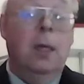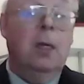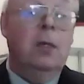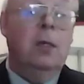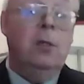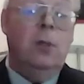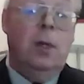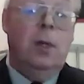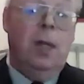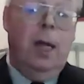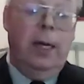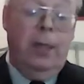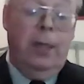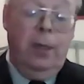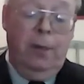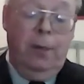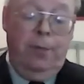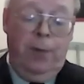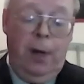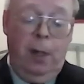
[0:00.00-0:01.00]
So I'd like you
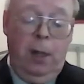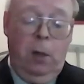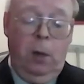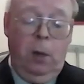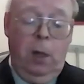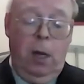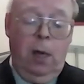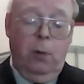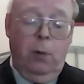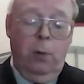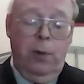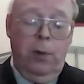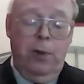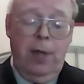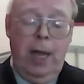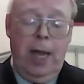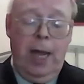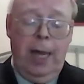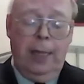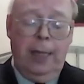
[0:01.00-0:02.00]
to follow along with
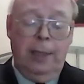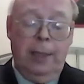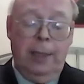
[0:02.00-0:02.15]
that.